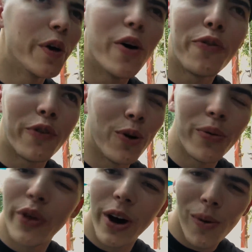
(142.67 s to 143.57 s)
no
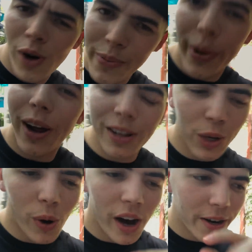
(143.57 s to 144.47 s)
food though, one
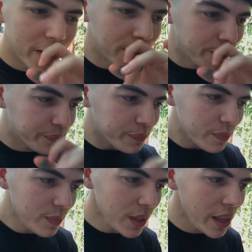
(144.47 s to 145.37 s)
bottle of water.
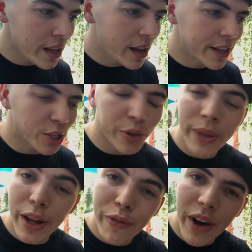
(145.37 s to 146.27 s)
It took
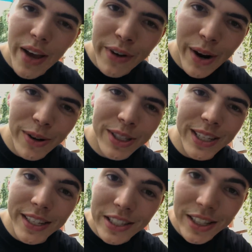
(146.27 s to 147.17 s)
me like five hours
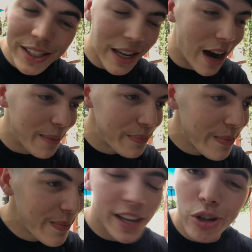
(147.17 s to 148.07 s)
to get to the top.
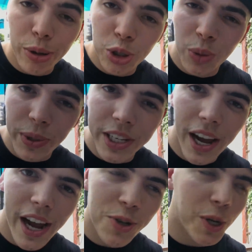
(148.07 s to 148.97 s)
Yeah, so I was super
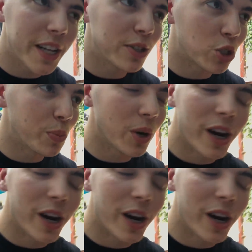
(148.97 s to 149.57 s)
dehydrated, super